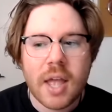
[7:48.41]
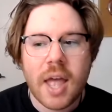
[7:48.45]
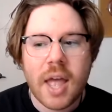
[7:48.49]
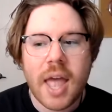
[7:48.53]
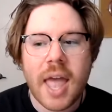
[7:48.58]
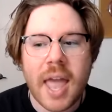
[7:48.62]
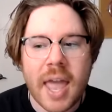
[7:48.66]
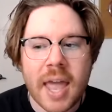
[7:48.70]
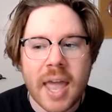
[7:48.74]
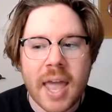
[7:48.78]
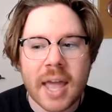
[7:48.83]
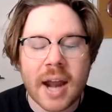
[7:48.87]

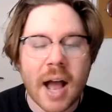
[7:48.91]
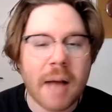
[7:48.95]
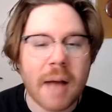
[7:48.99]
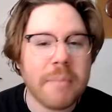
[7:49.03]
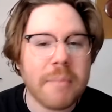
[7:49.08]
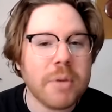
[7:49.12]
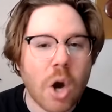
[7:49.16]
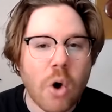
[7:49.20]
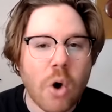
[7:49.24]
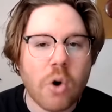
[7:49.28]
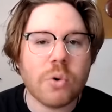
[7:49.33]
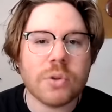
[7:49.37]
And I'm
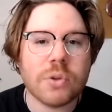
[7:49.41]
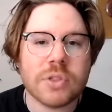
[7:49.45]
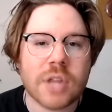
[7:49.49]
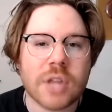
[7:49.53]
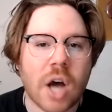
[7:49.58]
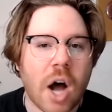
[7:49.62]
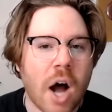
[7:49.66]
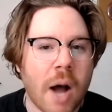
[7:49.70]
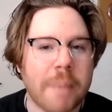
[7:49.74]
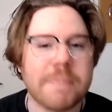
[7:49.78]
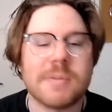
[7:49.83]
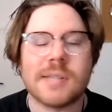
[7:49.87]
going with the
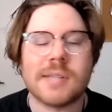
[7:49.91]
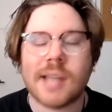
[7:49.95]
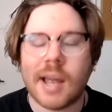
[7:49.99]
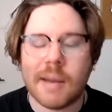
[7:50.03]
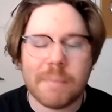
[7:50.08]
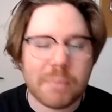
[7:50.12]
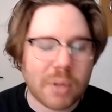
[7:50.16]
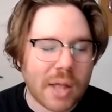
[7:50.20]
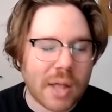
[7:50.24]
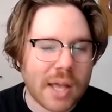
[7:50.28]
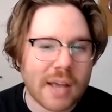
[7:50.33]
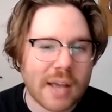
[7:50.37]
upside
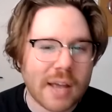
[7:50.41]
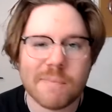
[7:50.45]
play of